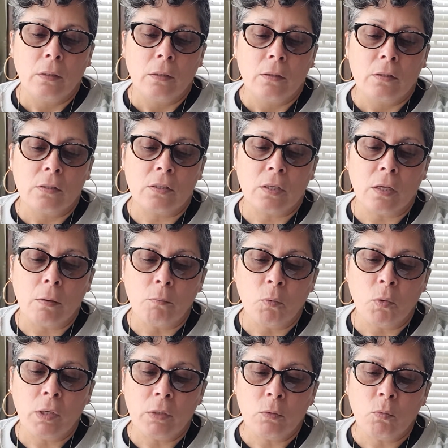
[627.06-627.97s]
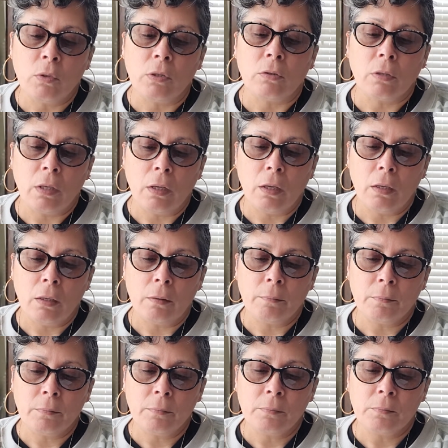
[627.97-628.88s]
Someone will
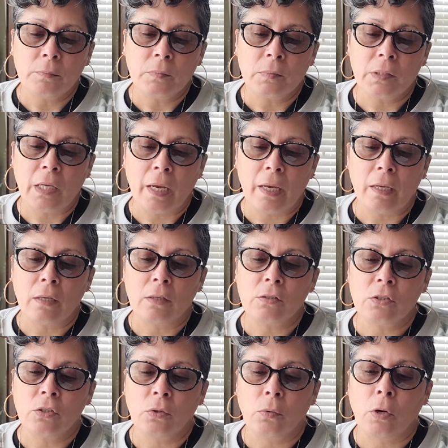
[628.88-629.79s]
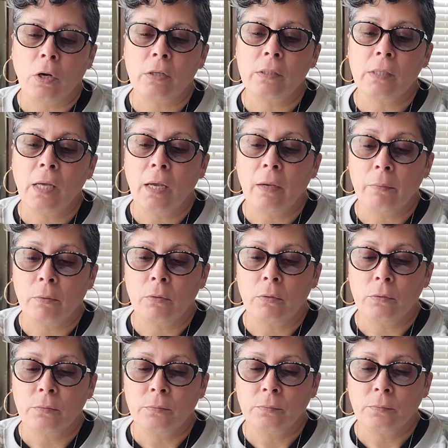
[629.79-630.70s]
come take us to our table.